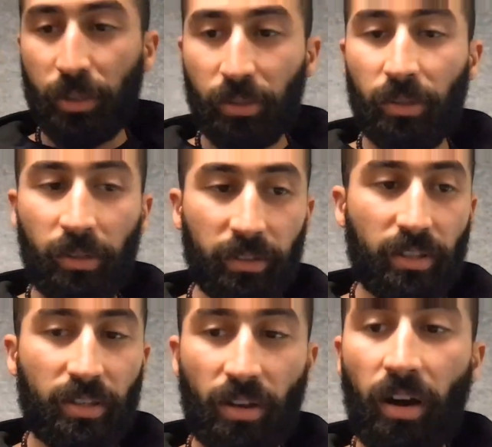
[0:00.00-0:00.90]

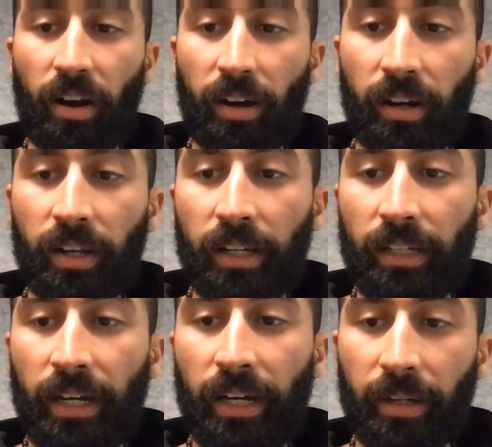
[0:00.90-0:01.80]
commercial SAR
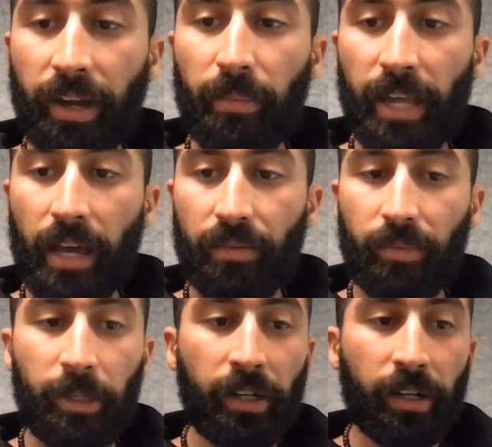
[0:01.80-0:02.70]
coming
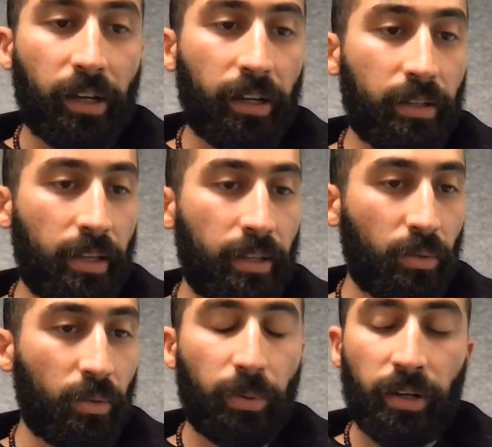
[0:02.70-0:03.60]
out of America, and
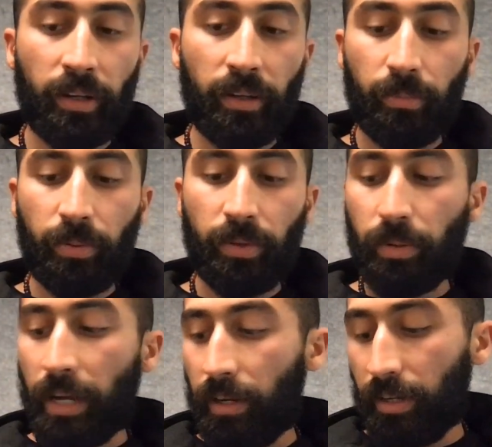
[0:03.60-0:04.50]
so we're
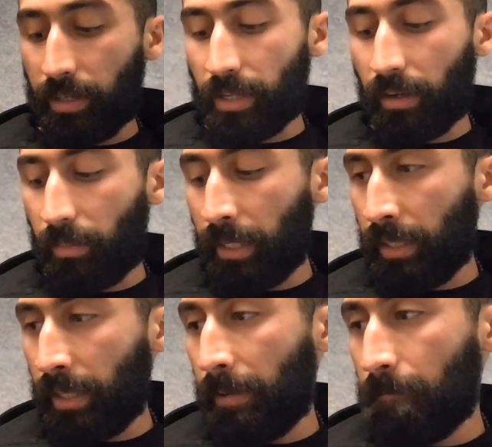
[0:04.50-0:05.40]
pretty proud and excited
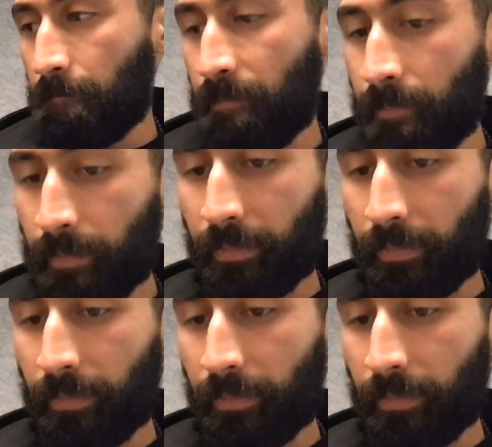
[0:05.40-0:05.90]
about that.